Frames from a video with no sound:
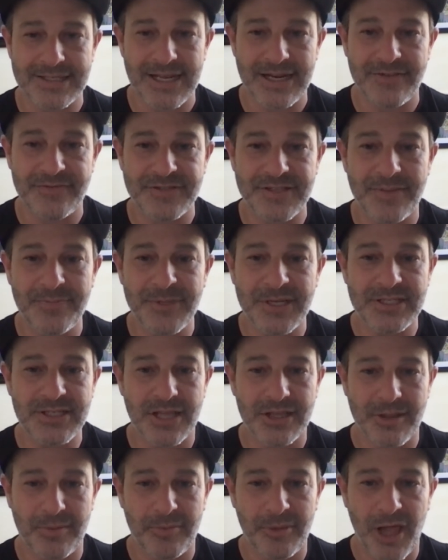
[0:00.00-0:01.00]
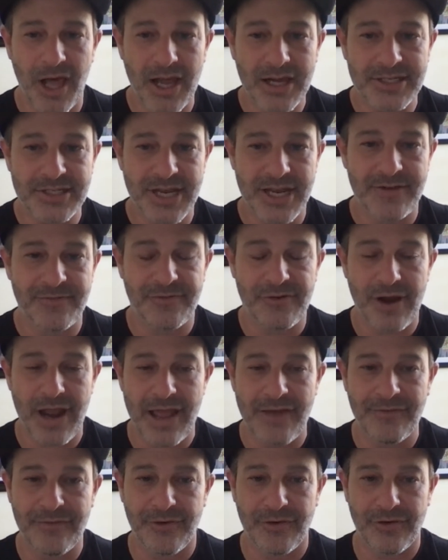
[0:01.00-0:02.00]
And if something's on the blockchain
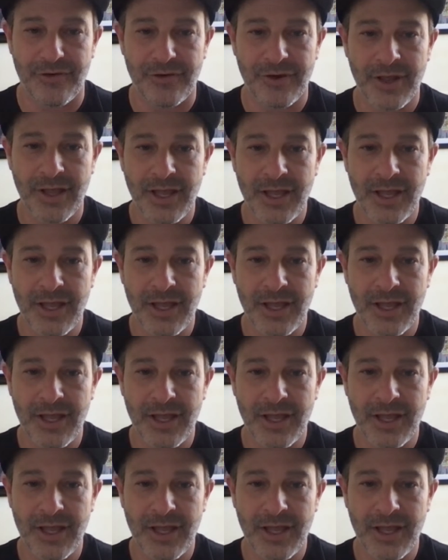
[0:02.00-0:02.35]
forever,